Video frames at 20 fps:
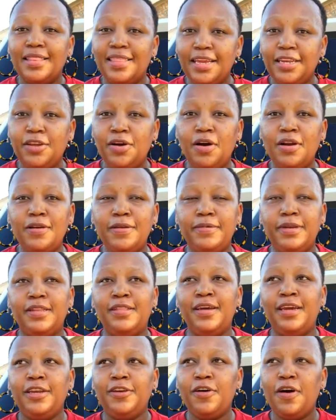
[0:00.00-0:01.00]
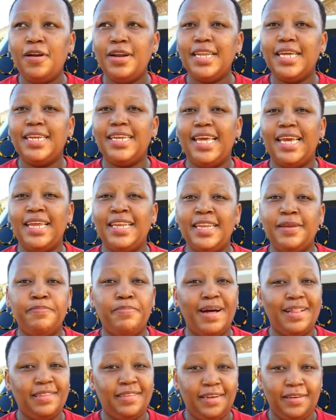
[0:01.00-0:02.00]
They don't need any
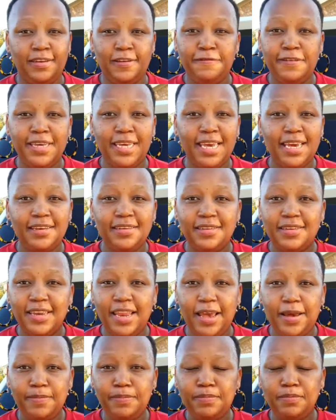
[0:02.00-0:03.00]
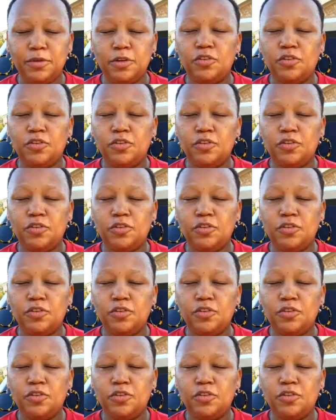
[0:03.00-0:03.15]
birth certificate name,